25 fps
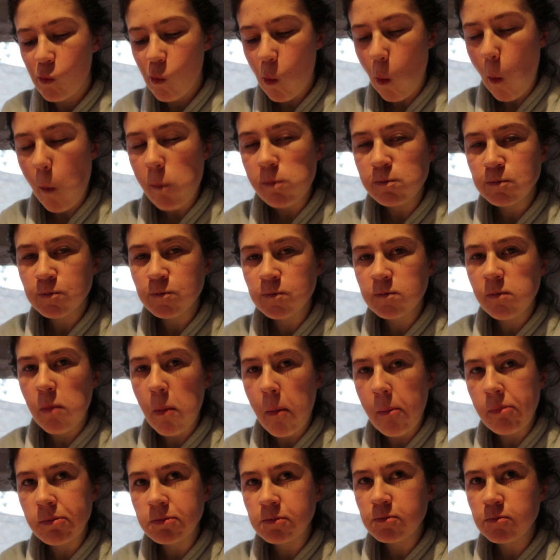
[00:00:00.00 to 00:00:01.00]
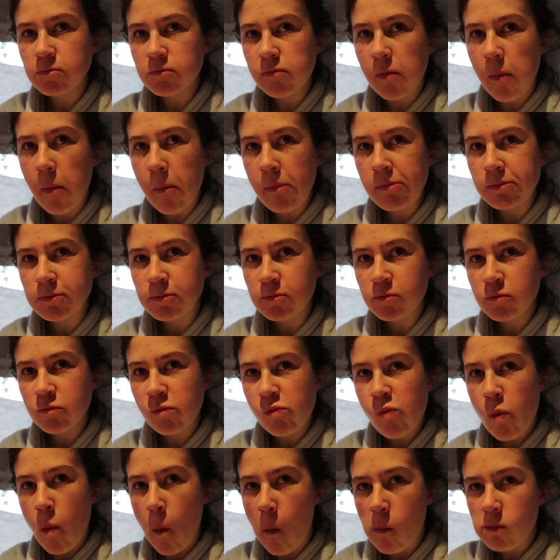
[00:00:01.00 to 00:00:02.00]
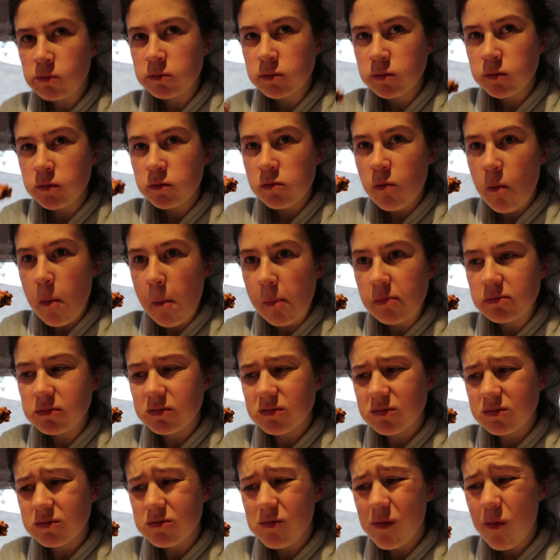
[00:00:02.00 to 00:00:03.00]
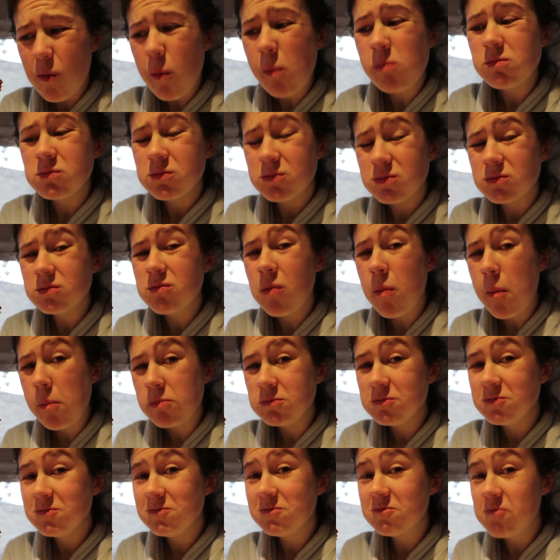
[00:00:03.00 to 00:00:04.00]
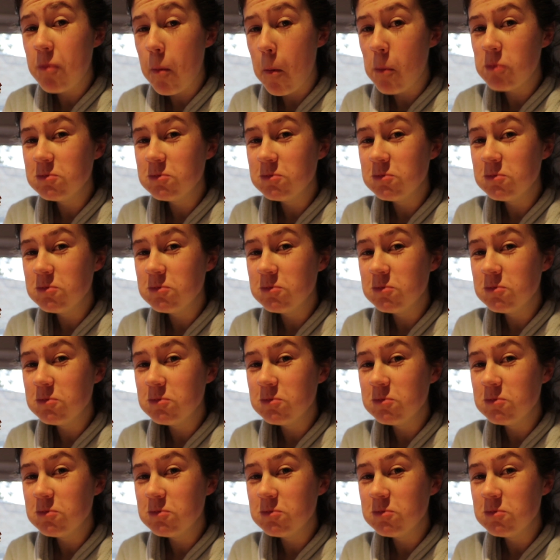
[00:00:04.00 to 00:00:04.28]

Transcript: moderately acceptable breakfast of sorts. Highly